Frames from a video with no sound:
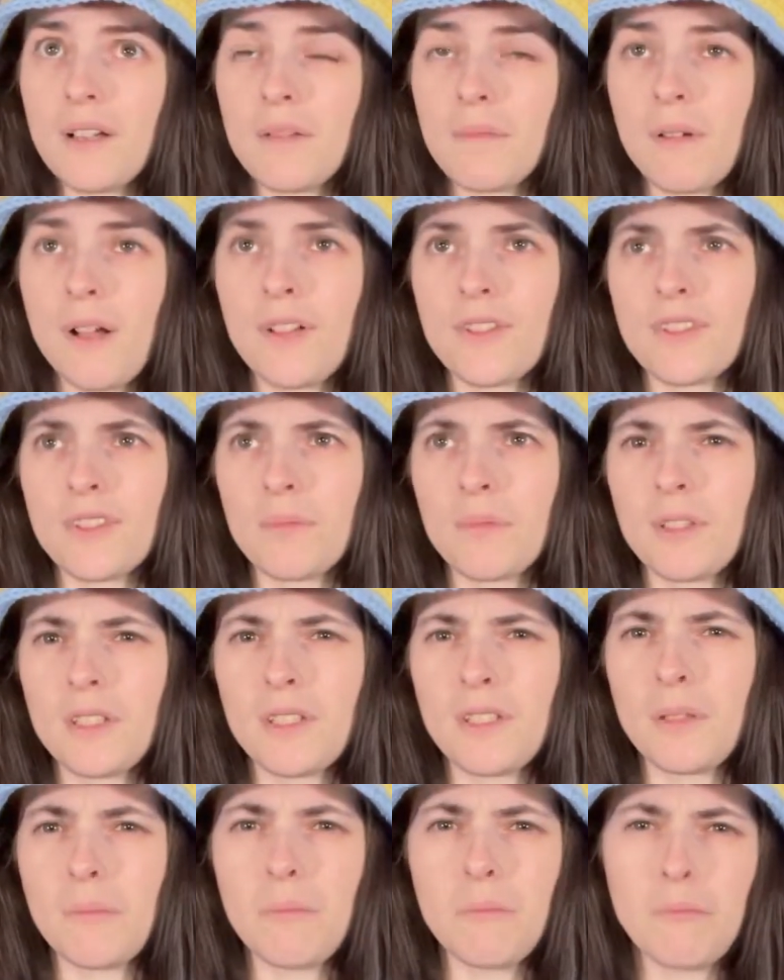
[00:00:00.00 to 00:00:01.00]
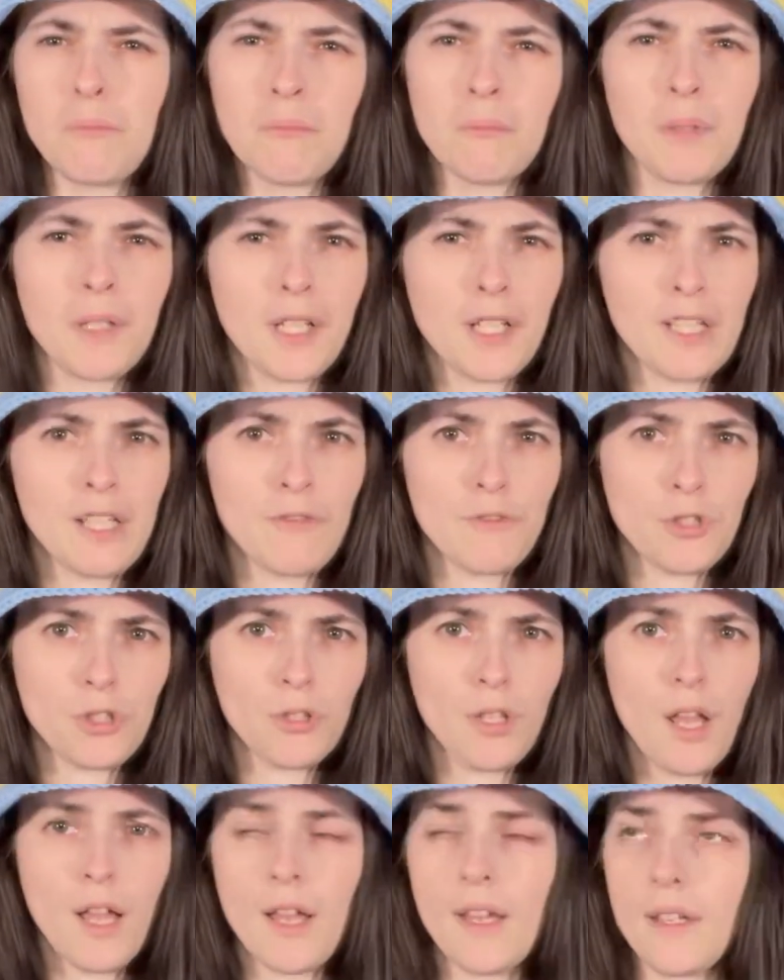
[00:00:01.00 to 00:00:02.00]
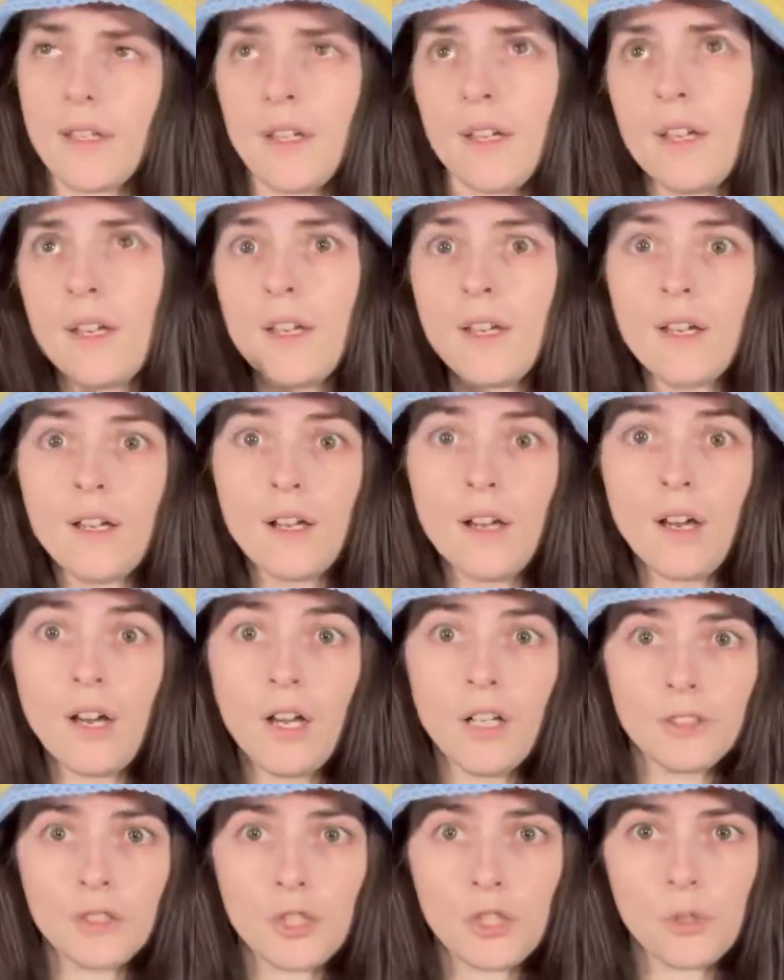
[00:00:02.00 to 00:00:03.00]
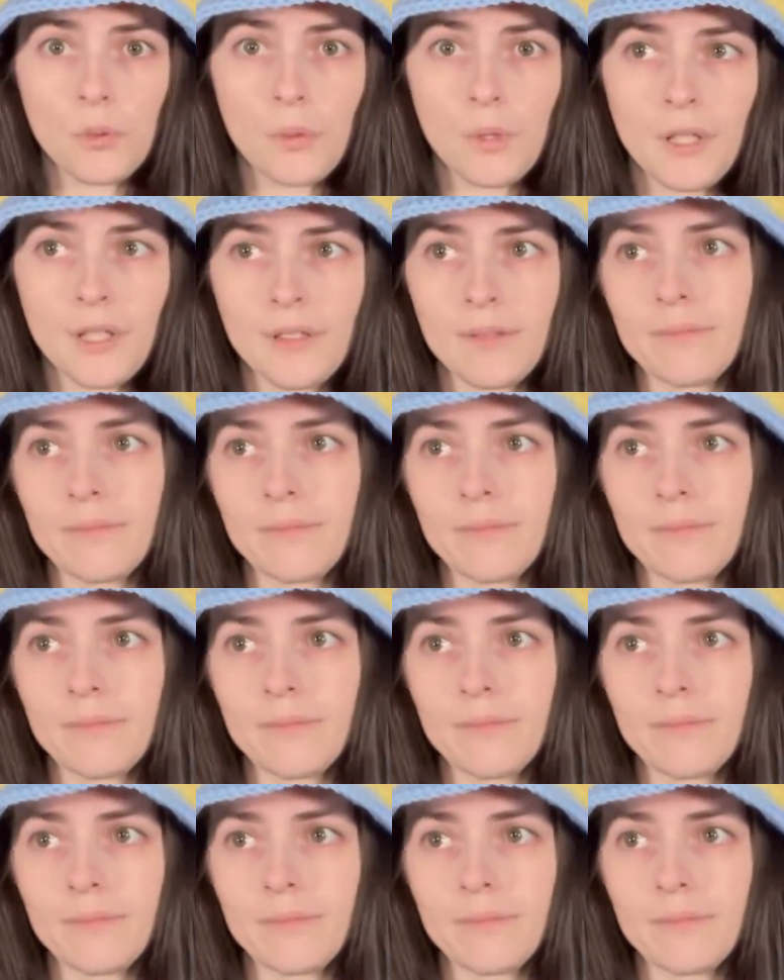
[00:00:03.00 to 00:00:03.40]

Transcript: possibly the beginning of July, unsure.